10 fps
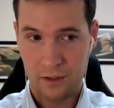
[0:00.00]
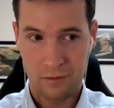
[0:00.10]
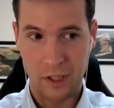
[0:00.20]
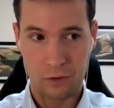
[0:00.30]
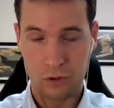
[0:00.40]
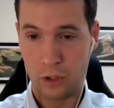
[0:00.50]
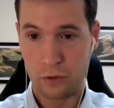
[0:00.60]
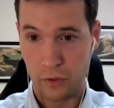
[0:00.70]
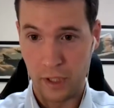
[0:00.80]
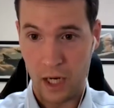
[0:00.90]
you know, go
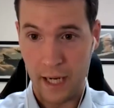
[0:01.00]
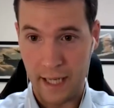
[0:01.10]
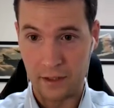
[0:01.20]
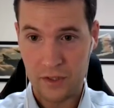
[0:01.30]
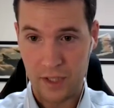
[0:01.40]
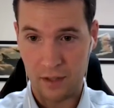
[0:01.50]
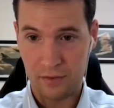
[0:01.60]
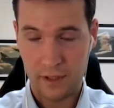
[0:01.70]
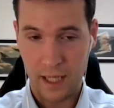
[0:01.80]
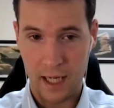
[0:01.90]
do the high-end
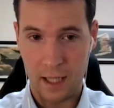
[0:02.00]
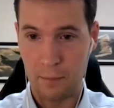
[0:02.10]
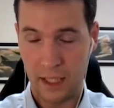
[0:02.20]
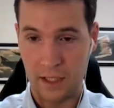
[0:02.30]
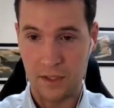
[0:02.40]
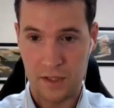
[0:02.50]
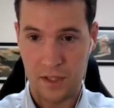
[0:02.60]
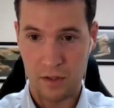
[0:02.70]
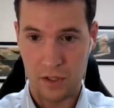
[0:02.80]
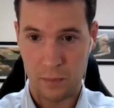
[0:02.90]
stuff against a
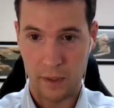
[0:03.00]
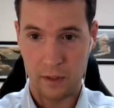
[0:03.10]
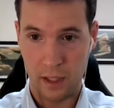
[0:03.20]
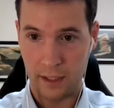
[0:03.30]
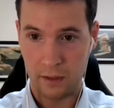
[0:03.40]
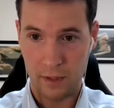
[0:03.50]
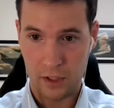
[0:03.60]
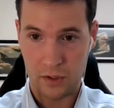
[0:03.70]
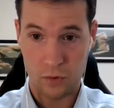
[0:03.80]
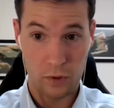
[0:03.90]
serious opponent like the
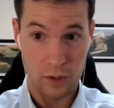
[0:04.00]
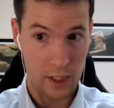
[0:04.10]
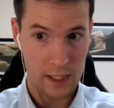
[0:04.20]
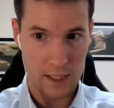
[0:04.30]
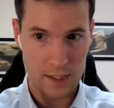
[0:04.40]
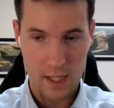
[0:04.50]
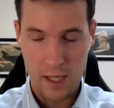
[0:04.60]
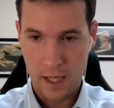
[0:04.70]
Russians or the Chinese.